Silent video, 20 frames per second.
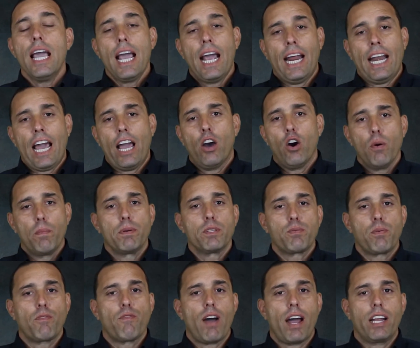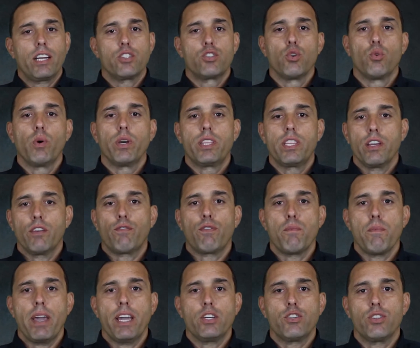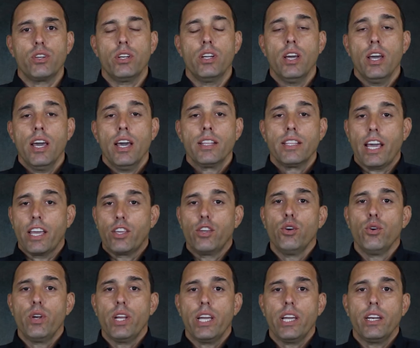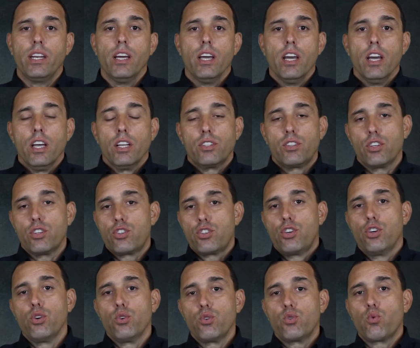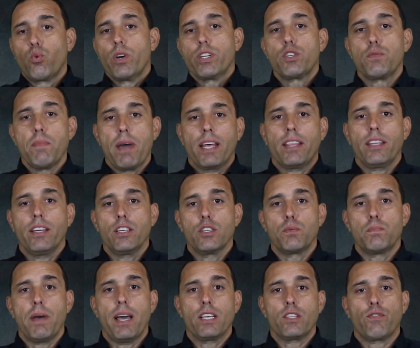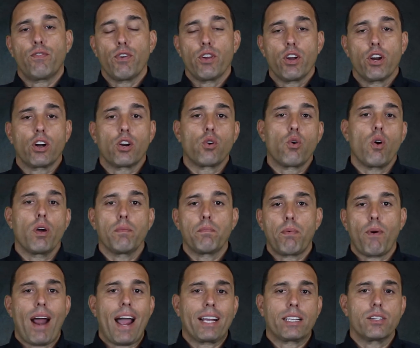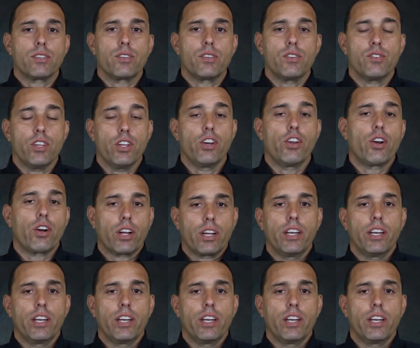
and I hope it's provided you with the information that you need to choose which method is best for your growing practices and your